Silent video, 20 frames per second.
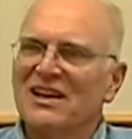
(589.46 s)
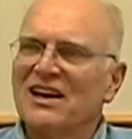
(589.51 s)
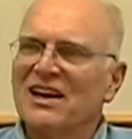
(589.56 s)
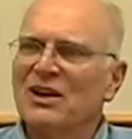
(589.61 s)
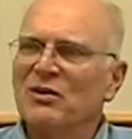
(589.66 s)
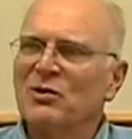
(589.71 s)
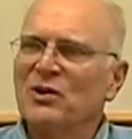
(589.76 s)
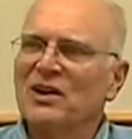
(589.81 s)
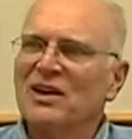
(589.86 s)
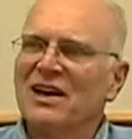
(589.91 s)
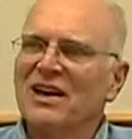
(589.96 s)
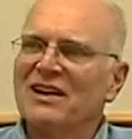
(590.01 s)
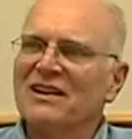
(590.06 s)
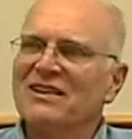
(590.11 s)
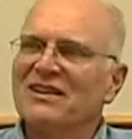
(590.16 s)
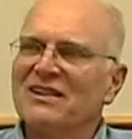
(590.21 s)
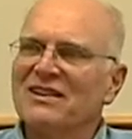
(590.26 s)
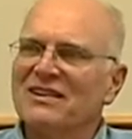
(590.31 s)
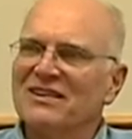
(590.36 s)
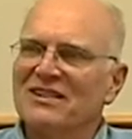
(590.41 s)
And we
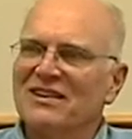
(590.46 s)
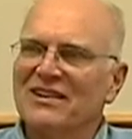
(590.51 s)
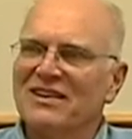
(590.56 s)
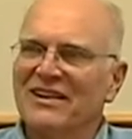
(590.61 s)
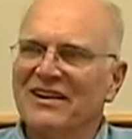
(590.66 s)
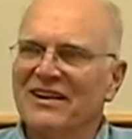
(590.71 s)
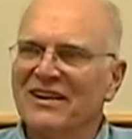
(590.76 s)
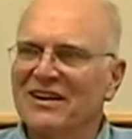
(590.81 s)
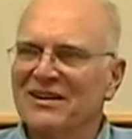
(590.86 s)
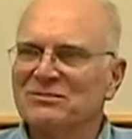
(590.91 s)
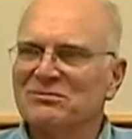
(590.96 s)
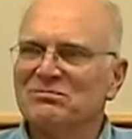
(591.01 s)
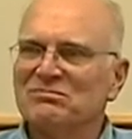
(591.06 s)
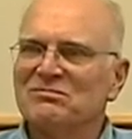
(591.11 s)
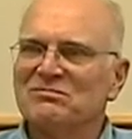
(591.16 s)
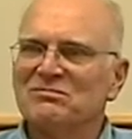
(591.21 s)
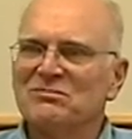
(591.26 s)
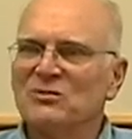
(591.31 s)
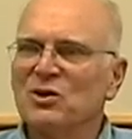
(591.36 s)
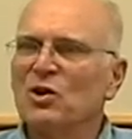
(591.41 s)
had uh,
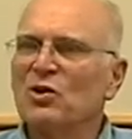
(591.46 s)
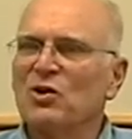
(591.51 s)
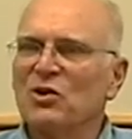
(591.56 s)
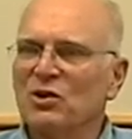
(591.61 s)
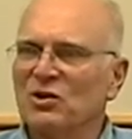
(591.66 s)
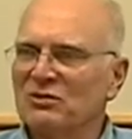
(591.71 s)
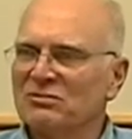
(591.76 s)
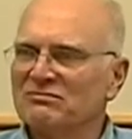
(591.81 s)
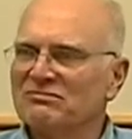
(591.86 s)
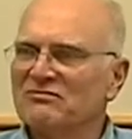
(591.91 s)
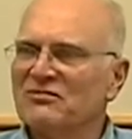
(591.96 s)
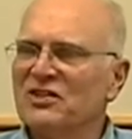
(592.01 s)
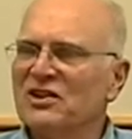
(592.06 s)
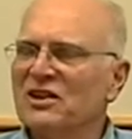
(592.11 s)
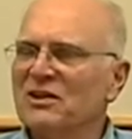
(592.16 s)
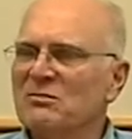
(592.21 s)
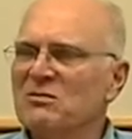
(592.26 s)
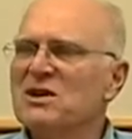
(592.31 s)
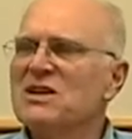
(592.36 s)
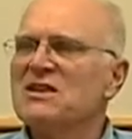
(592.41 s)
local
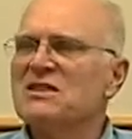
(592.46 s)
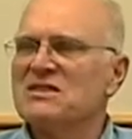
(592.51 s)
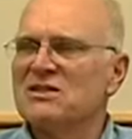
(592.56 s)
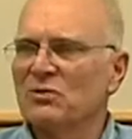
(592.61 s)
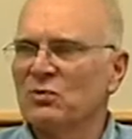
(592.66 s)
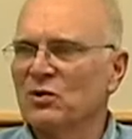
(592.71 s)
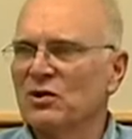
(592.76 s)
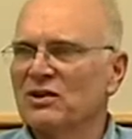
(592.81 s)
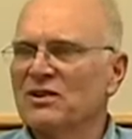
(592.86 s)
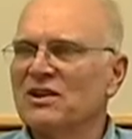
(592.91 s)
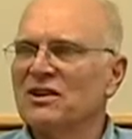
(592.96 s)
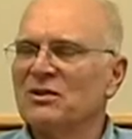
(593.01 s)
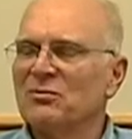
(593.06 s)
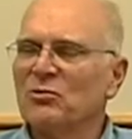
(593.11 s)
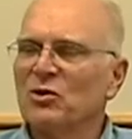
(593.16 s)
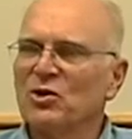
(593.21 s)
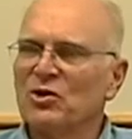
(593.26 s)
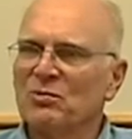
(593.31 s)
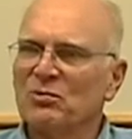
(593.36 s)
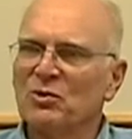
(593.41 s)
Vietnamese that worked in the
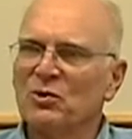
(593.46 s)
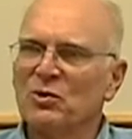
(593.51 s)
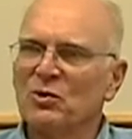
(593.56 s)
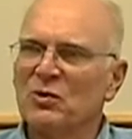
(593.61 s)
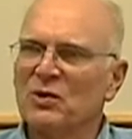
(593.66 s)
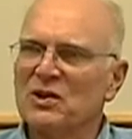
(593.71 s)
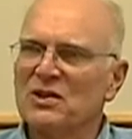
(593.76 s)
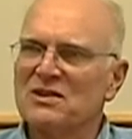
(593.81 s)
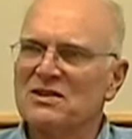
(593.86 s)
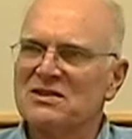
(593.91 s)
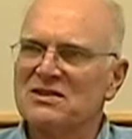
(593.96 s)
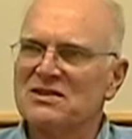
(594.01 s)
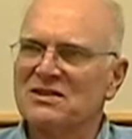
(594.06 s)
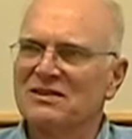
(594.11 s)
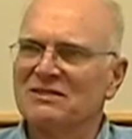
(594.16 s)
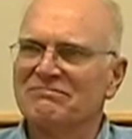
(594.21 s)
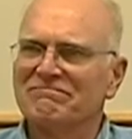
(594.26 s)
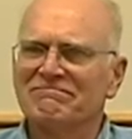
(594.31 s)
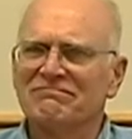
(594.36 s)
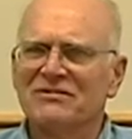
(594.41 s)
motor pool with us
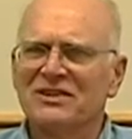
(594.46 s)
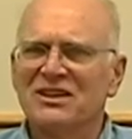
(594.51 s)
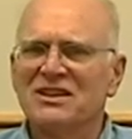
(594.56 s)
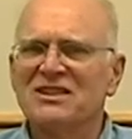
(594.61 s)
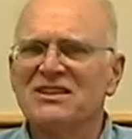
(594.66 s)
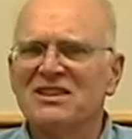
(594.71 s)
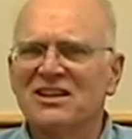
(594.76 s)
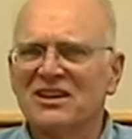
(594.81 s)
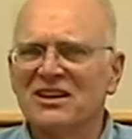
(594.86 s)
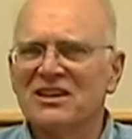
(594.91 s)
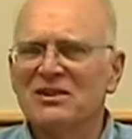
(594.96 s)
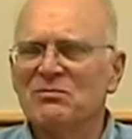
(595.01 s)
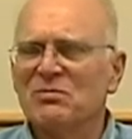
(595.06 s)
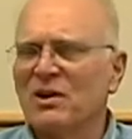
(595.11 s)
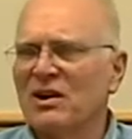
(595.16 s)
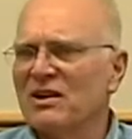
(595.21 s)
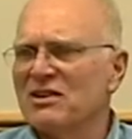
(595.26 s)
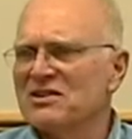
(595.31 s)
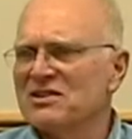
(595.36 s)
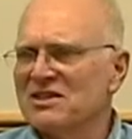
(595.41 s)
and cleaned
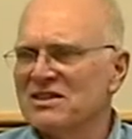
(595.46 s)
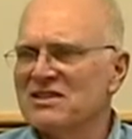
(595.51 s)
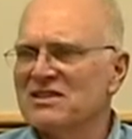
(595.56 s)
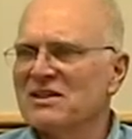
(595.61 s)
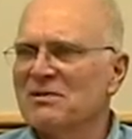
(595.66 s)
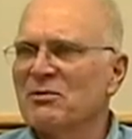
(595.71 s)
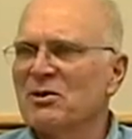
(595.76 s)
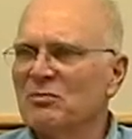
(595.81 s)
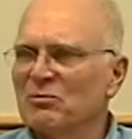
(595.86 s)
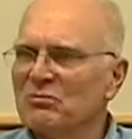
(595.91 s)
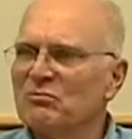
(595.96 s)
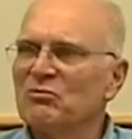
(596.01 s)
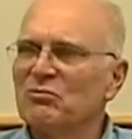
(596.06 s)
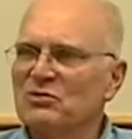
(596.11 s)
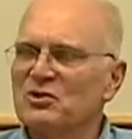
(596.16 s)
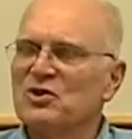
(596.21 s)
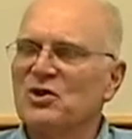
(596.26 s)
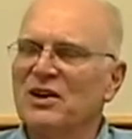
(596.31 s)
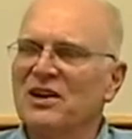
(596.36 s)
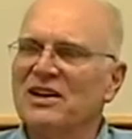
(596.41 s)
parts, and some of them
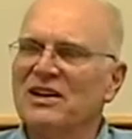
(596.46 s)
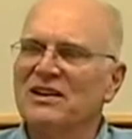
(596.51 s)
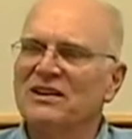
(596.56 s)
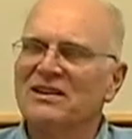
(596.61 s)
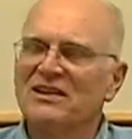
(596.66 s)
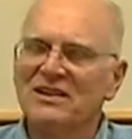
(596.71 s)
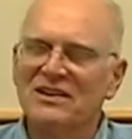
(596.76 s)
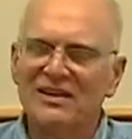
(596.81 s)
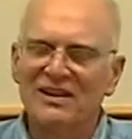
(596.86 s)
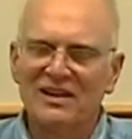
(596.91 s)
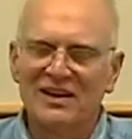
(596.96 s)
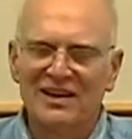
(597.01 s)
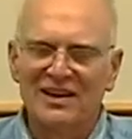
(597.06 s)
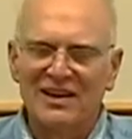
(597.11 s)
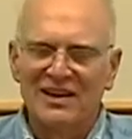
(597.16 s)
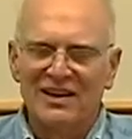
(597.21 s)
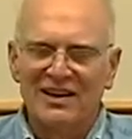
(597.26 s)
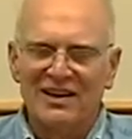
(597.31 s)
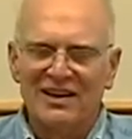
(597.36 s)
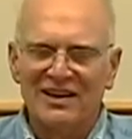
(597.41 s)
trained. And,
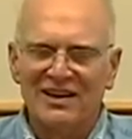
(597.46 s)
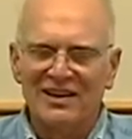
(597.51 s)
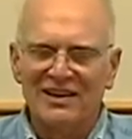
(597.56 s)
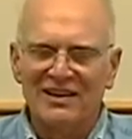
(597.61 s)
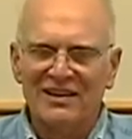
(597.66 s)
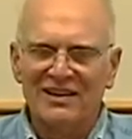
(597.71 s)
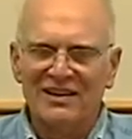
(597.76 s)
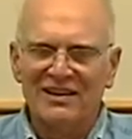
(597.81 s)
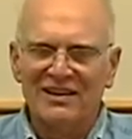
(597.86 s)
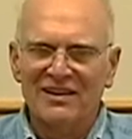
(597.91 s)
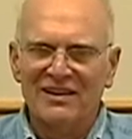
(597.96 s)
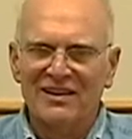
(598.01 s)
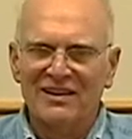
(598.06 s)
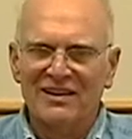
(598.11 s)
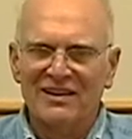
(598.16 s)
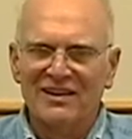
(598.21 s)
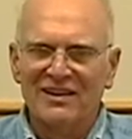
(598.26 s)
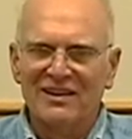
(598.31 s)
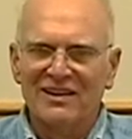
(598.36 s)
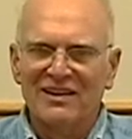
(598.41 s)
and uh,
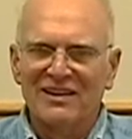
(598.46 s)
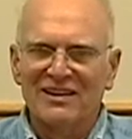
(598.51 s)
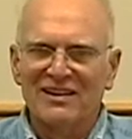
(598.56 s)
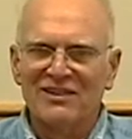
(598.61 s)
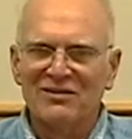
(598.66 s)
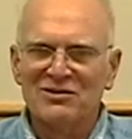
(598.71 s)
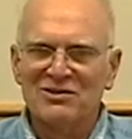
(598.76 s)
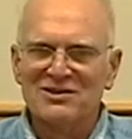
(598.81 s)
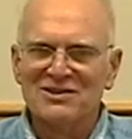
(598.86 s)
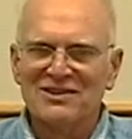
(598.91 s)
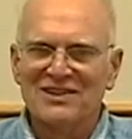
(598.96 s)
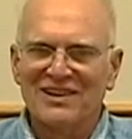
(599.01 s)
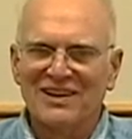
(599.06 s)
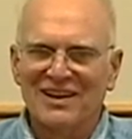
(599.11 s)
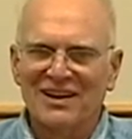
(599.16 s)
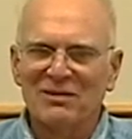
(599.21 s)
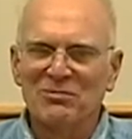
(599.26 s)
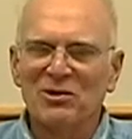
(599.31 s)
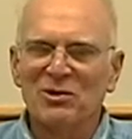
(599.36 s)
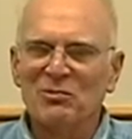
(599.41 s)
there was a
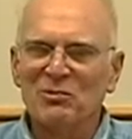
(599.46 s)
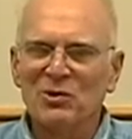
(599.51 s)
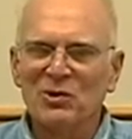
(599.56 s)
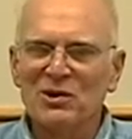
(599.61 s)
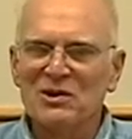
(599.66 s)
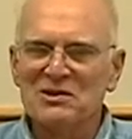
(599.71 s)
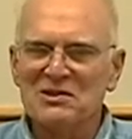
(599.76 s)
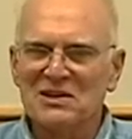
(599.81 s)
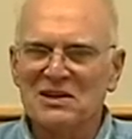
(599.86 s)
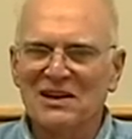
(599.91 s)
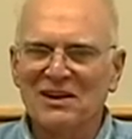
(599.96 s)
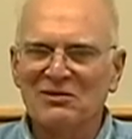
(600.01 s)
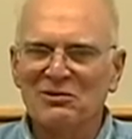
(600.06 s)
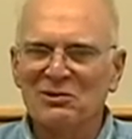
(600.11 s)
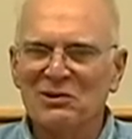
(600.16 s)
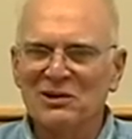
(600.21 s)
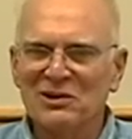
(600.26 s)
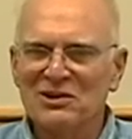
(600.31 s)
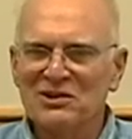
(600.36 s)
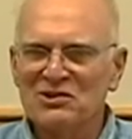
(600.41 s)
couple of boys that I
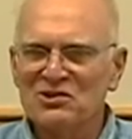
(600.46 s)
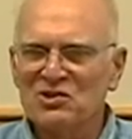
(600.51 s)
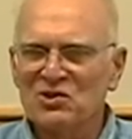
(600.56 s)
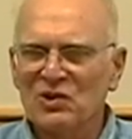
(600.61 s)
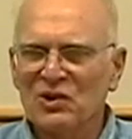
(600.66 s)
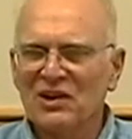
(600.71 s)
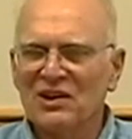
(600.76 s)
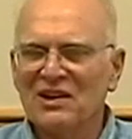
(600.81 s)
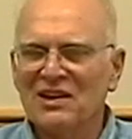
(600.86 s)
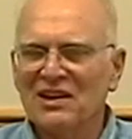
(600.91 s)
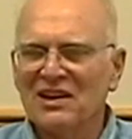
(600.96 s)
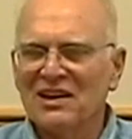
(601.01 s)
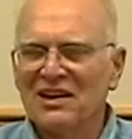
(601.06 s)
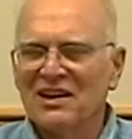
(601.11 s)
really enjoyed.